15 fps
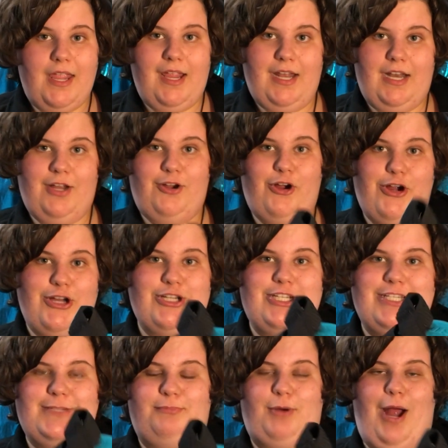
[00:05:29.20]
it
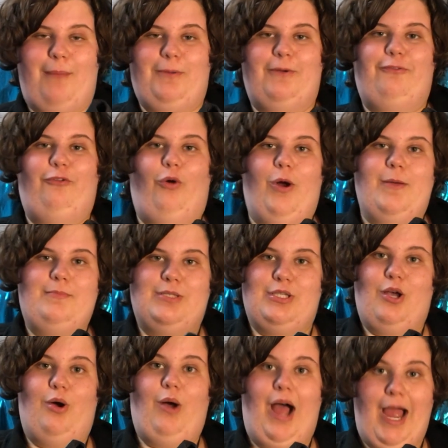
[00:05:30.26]
encourages proper form,
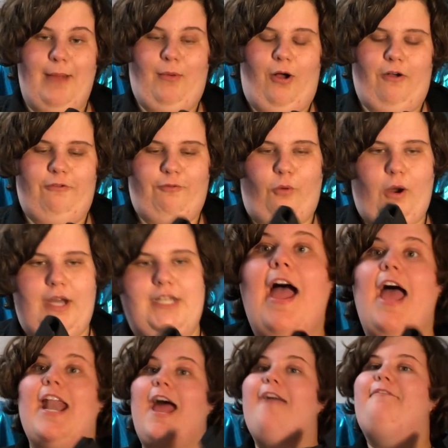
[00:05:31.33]
so I'm all for it.
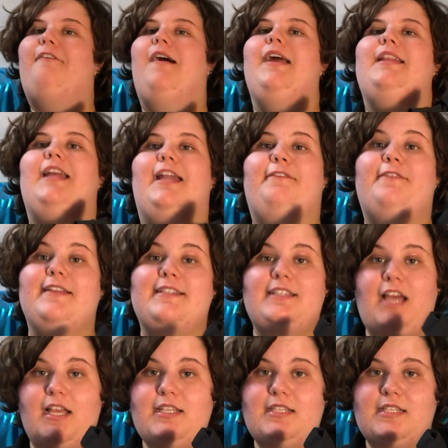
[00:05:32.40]
And I find that if it
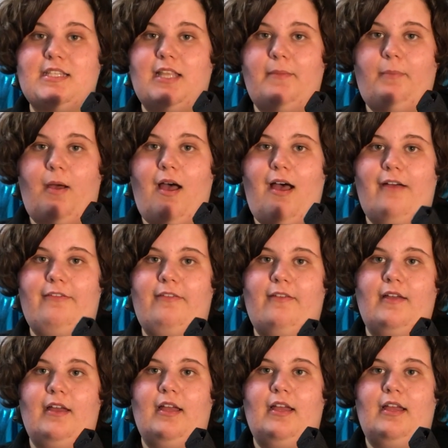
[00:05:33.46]
does slip off,